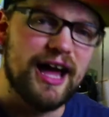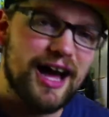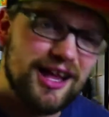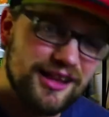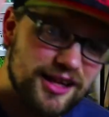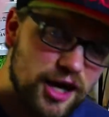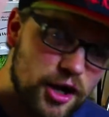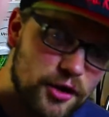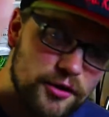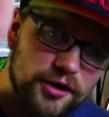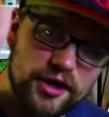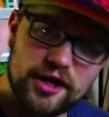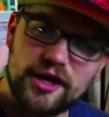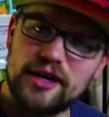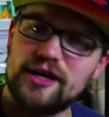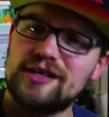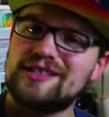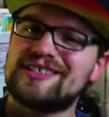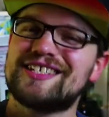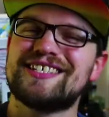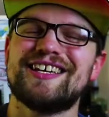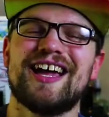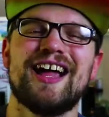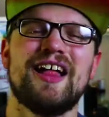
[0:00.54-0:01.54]
Hello,
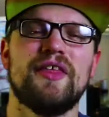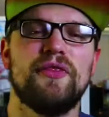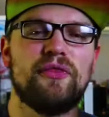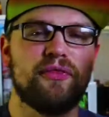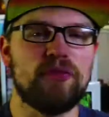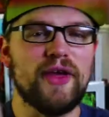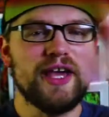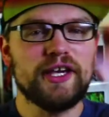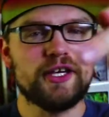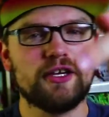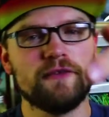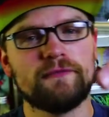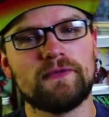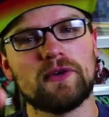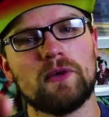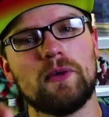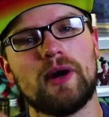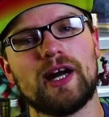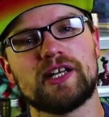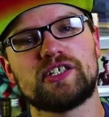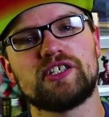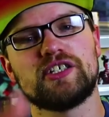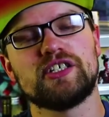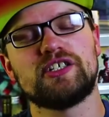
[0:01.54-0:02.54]
nerds! Thank you for
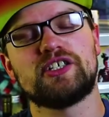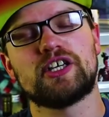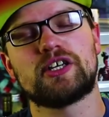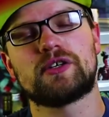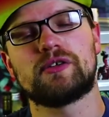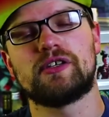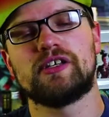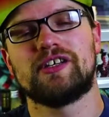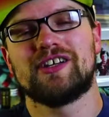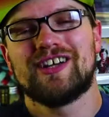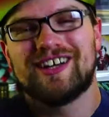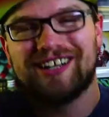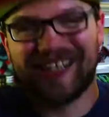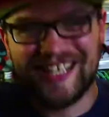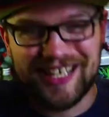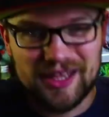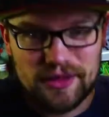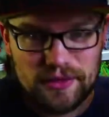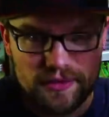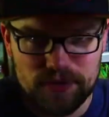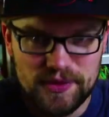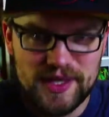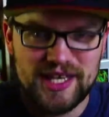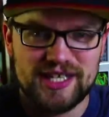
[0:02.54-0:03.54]
watching Generally
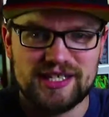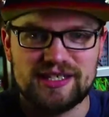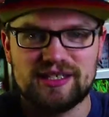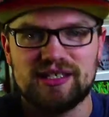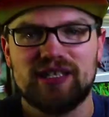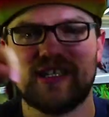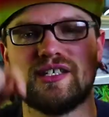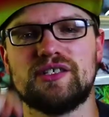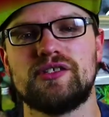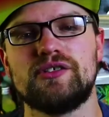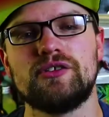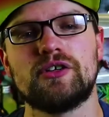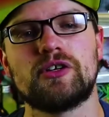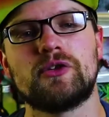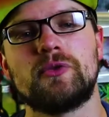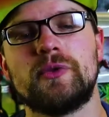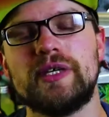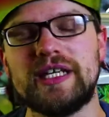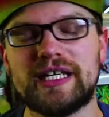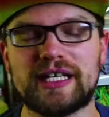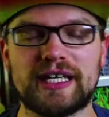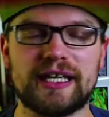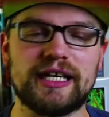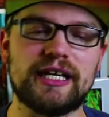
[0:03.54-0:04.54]
Nerdy. This is your
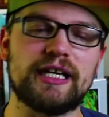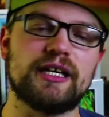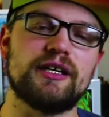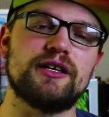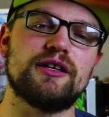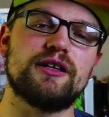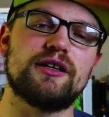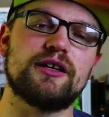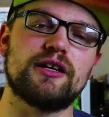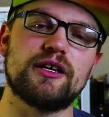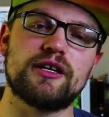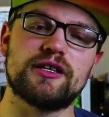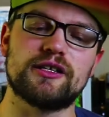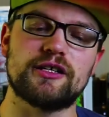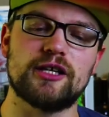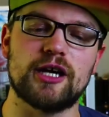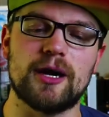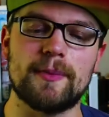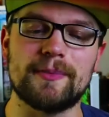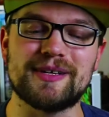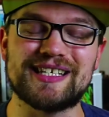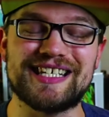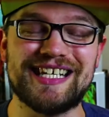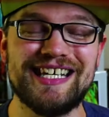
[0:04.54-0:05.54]
Week in
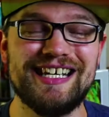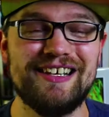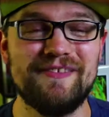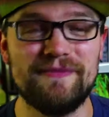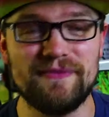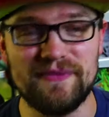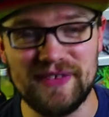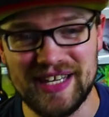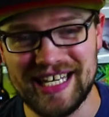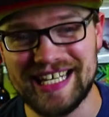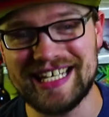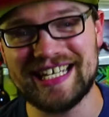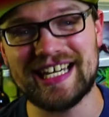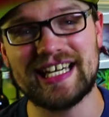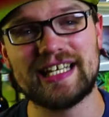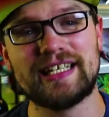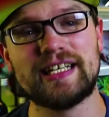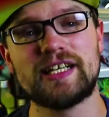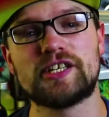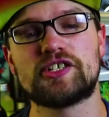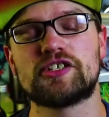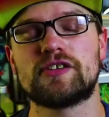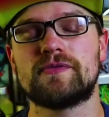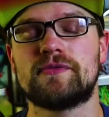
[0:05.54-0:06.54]
Nerddom TV
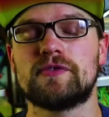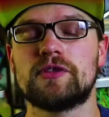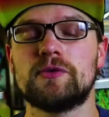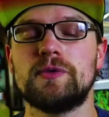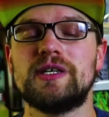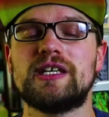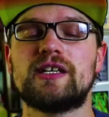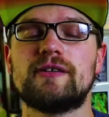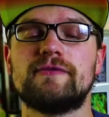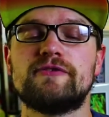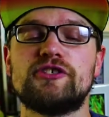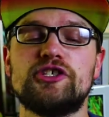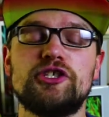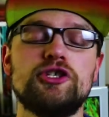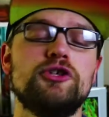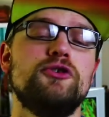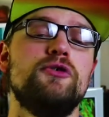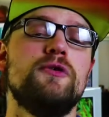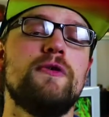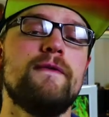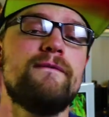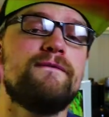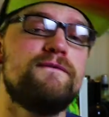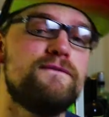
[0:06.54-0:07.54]
edition for the week of
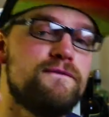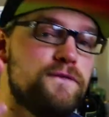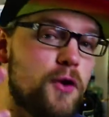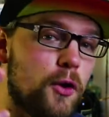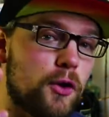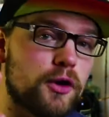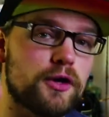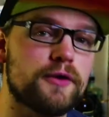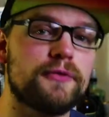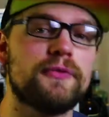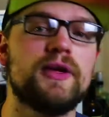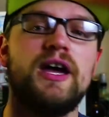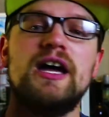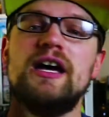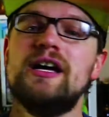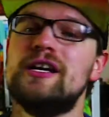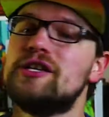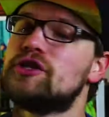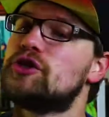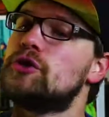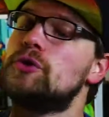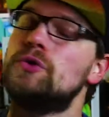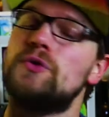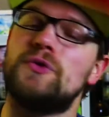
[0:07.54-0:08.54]
June 4th,
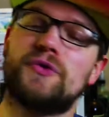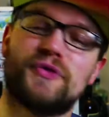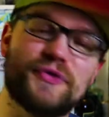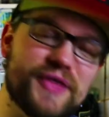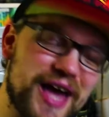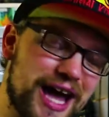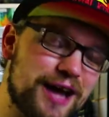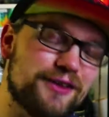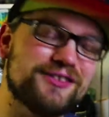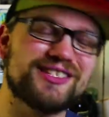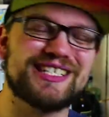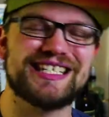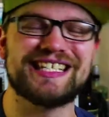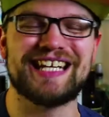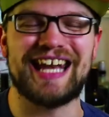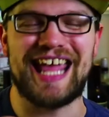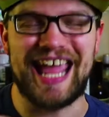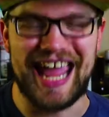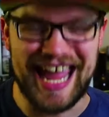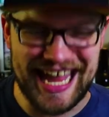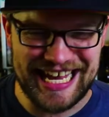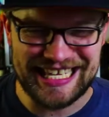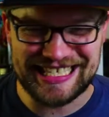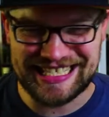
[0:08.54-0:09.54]

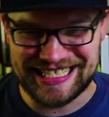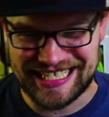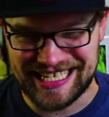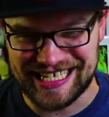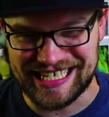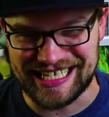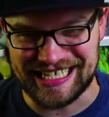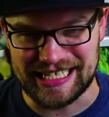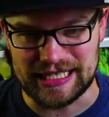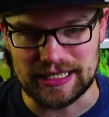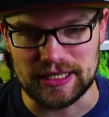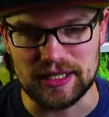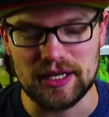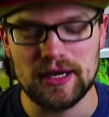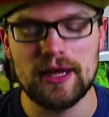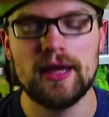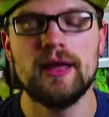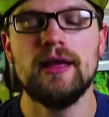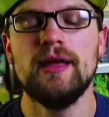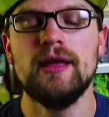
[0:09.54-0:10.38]
2018.